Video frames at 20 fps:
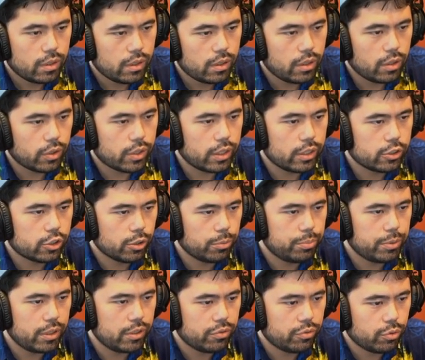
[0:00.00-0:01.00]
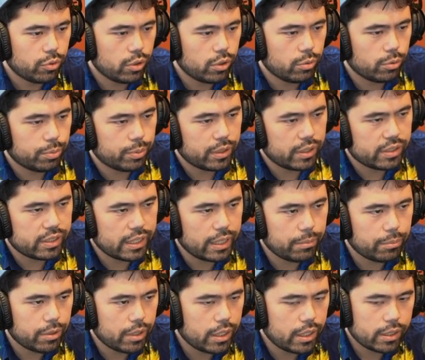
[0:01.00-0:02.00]
Okay, let's go b4. We'll play the same
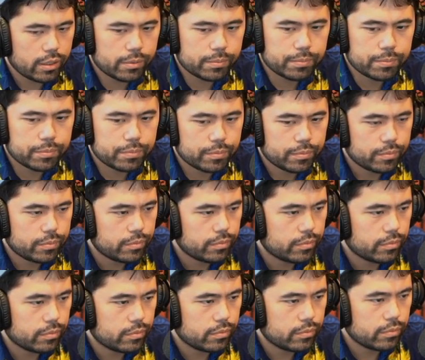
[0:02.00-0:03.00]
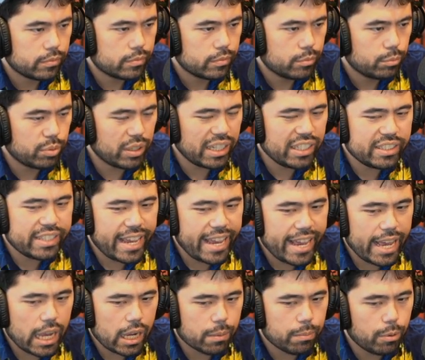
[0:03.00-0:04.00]
thing. Play
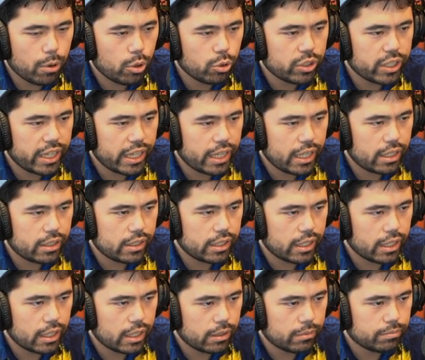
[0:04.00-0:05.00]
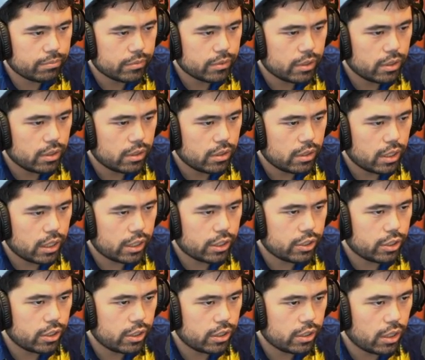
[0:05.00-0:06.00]
Dayak Bogdan. Yeah, I
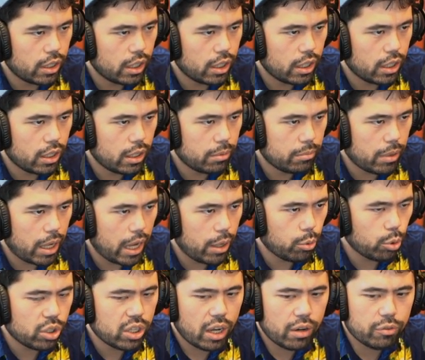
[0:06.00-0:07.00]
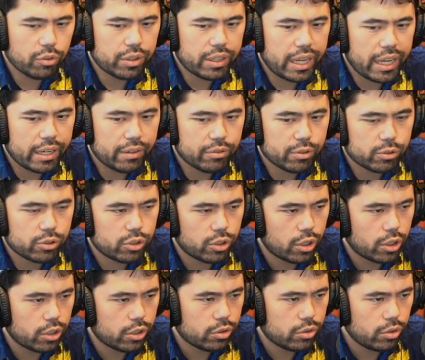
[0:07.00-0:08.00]
could. I will cover that if there's an
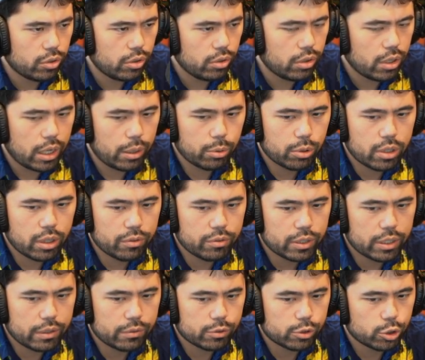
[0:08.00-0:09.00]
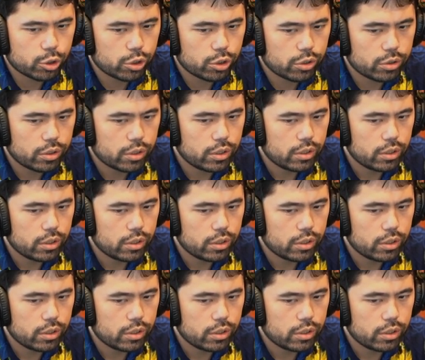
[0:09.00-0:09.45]
article. I will cover that for sure.